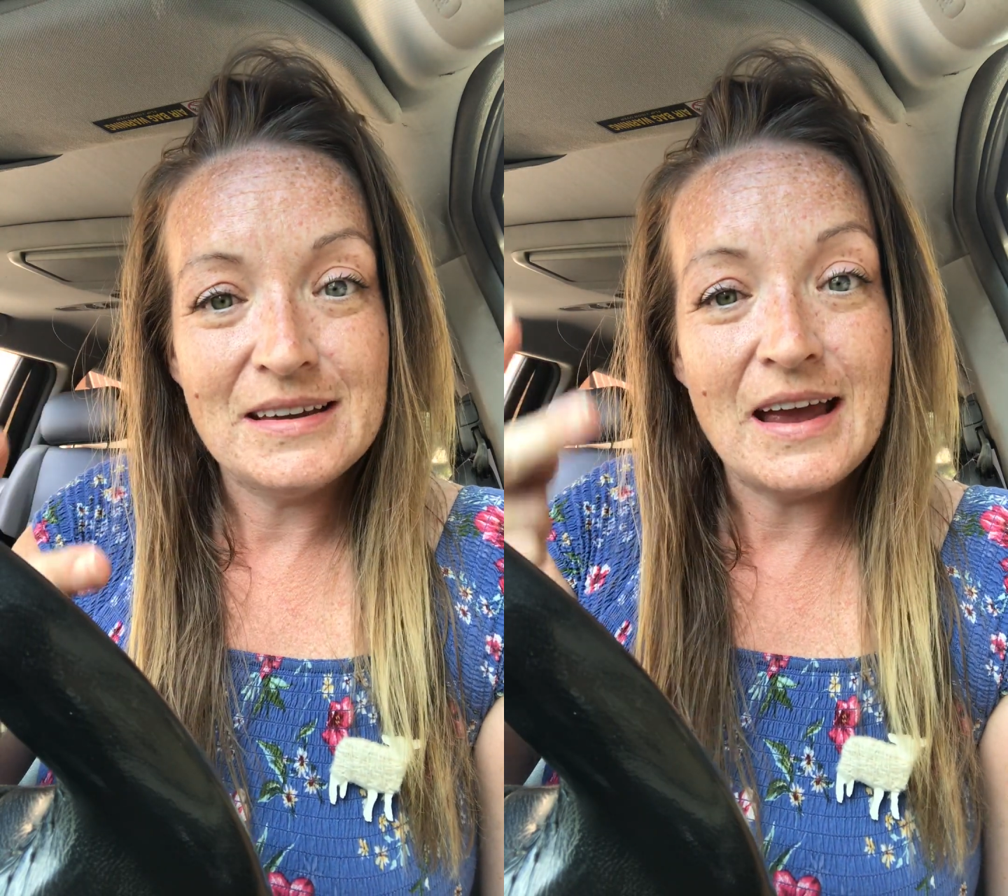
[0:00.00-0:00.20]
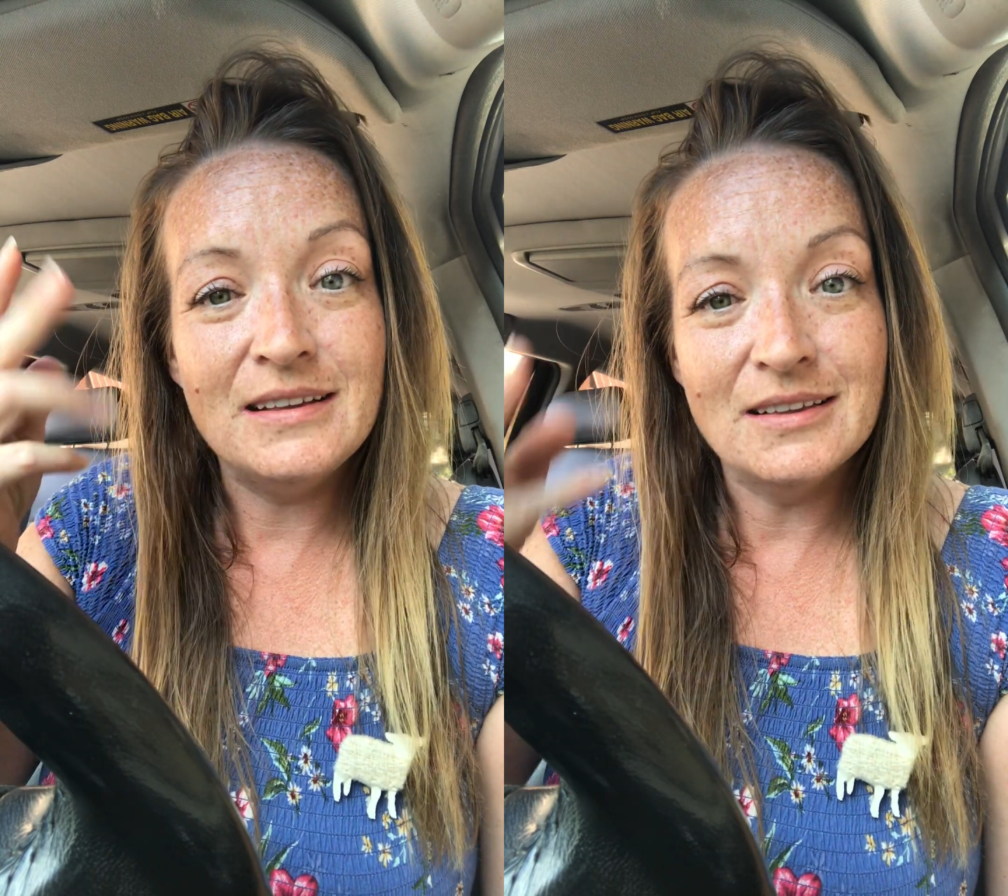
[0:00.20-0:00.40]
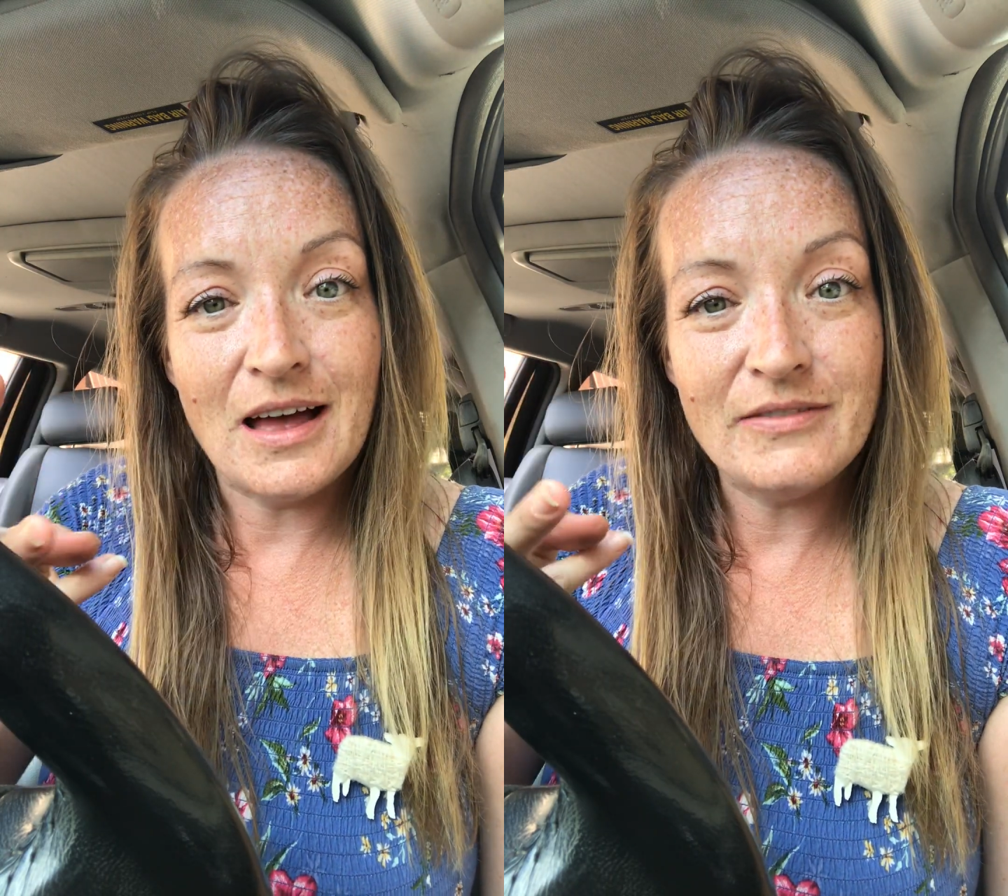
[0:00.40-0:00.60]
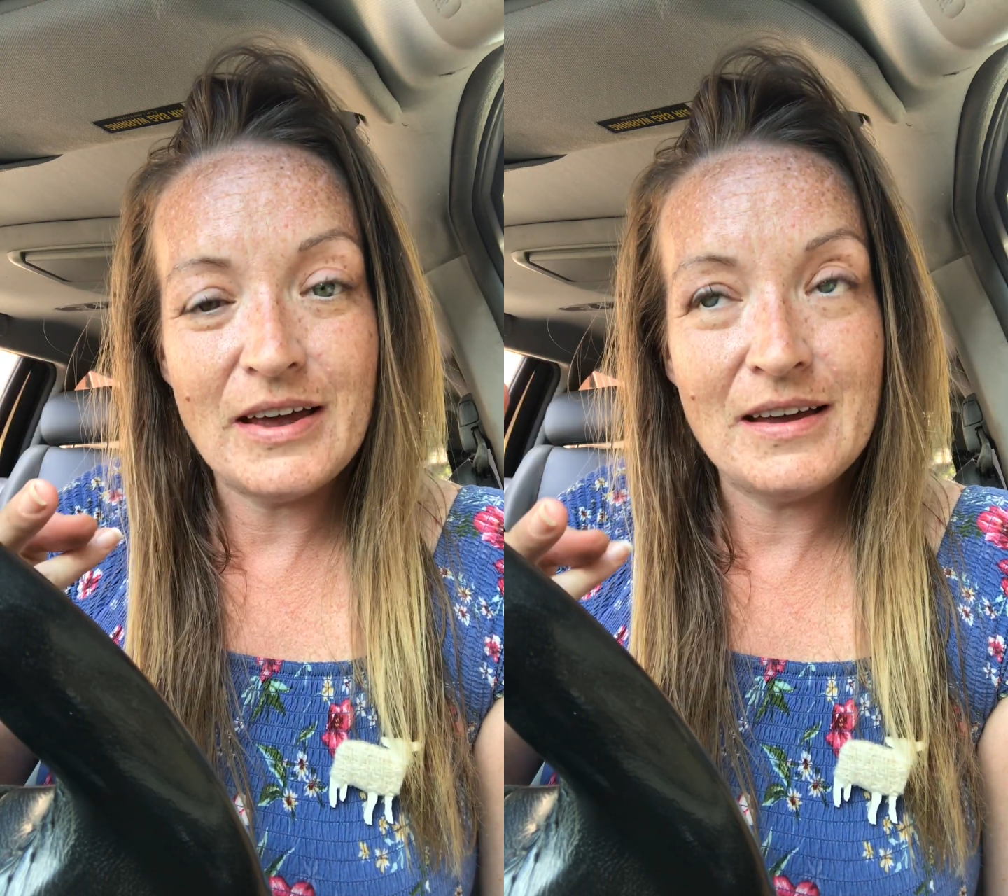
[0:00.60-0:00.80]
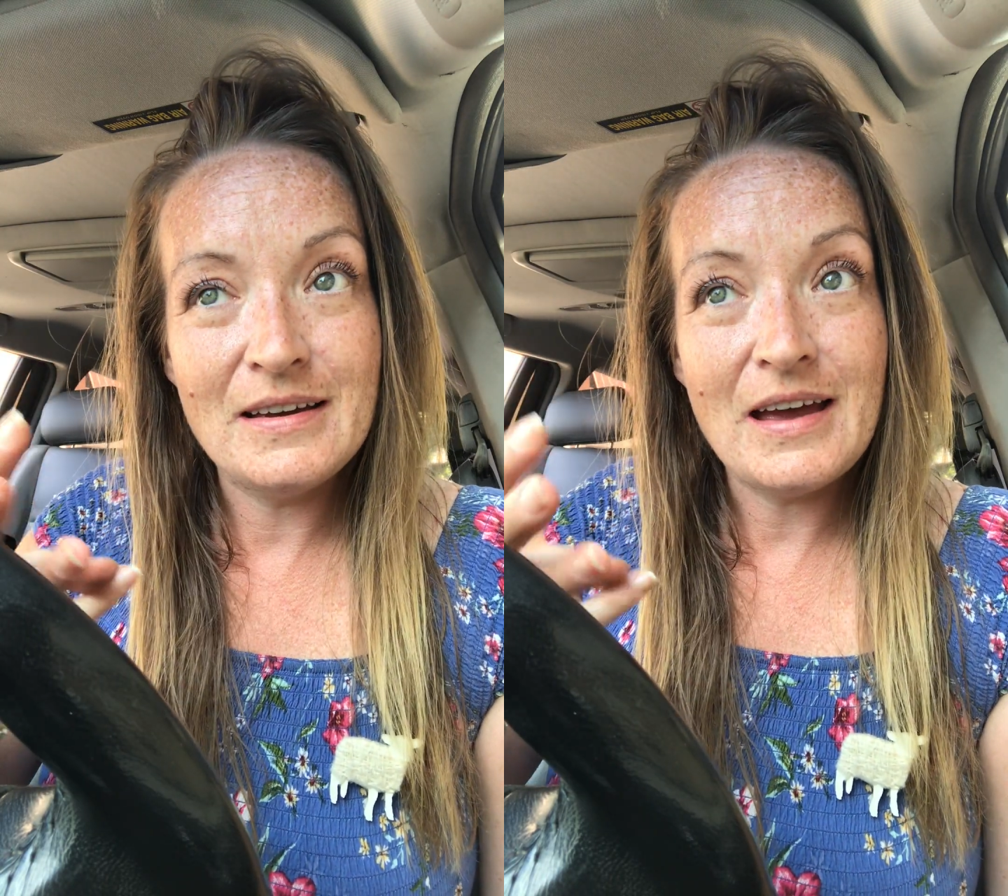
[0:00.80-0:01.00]
and
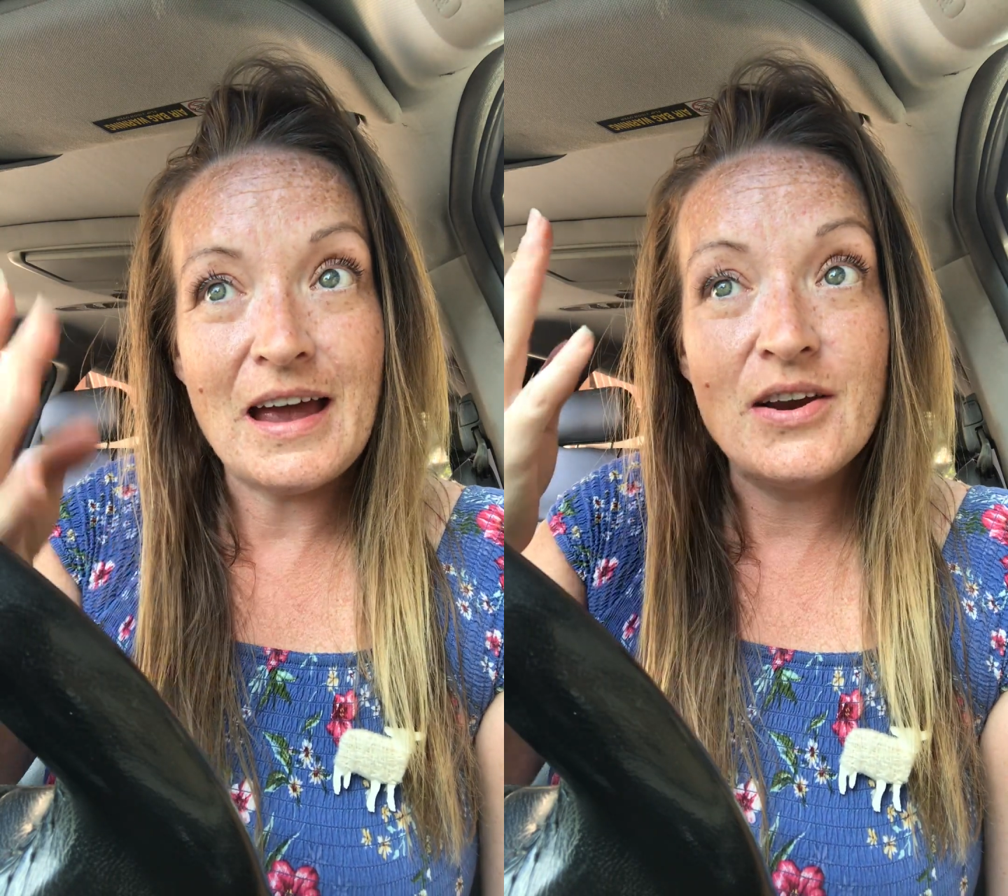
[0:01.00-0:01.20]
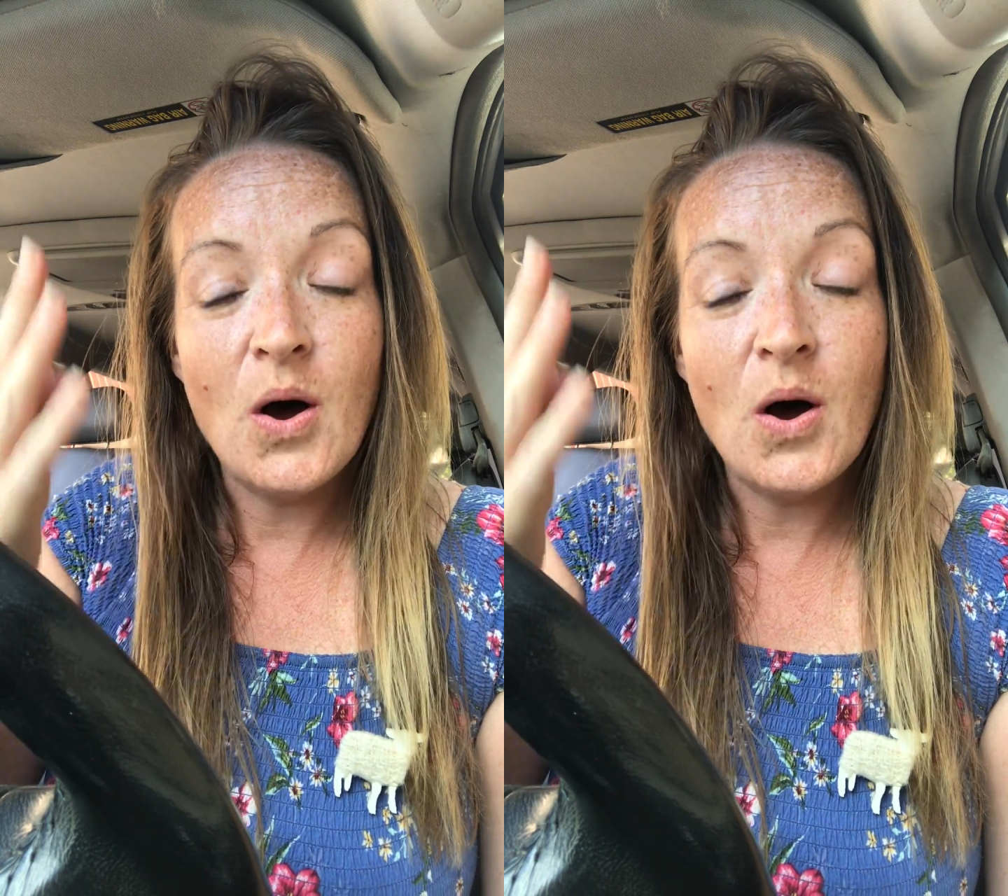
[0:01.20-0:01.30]
loving and